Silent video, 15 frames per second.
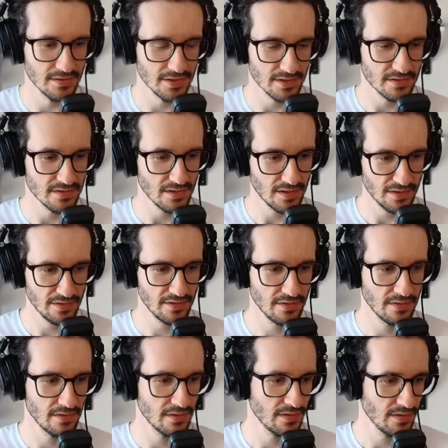start,
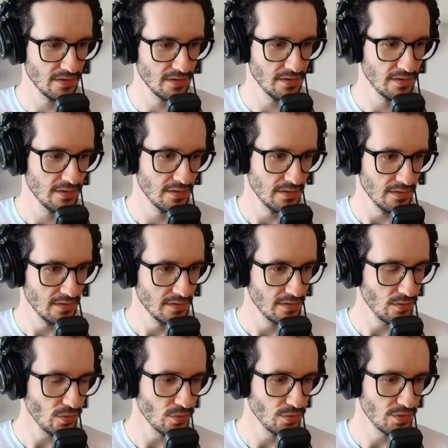
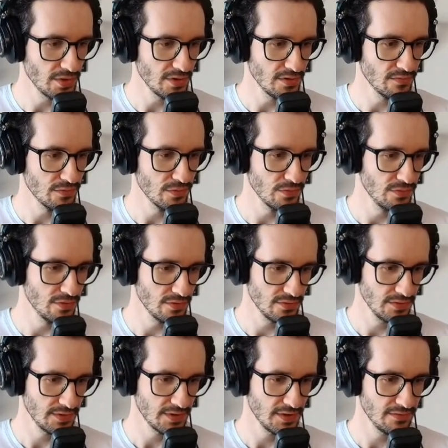or if you
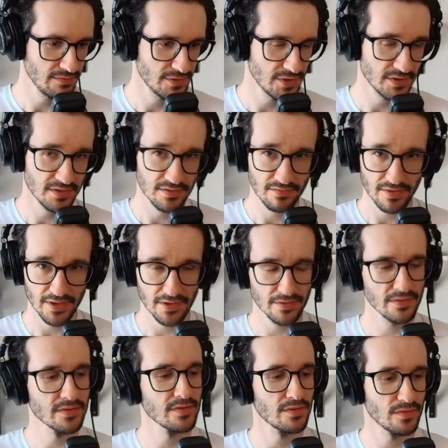don't have just
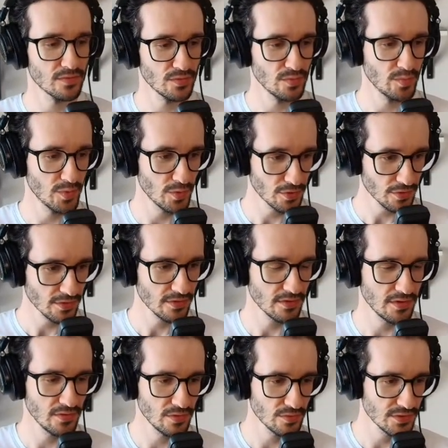files support
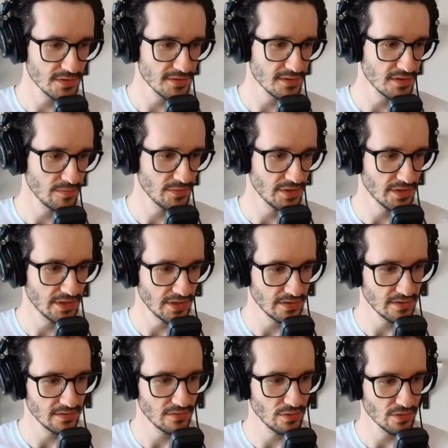in your system,
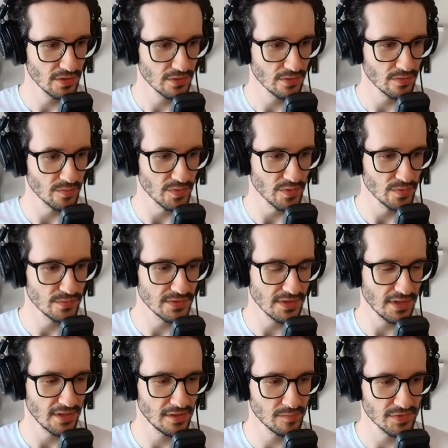then docker compose
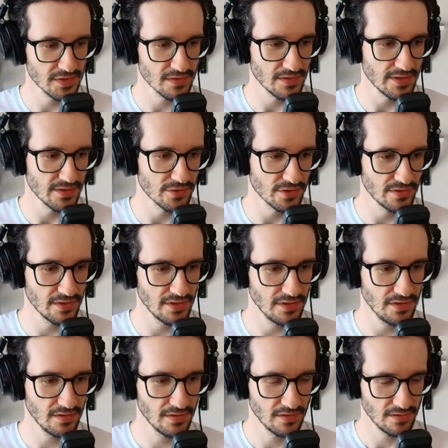app/d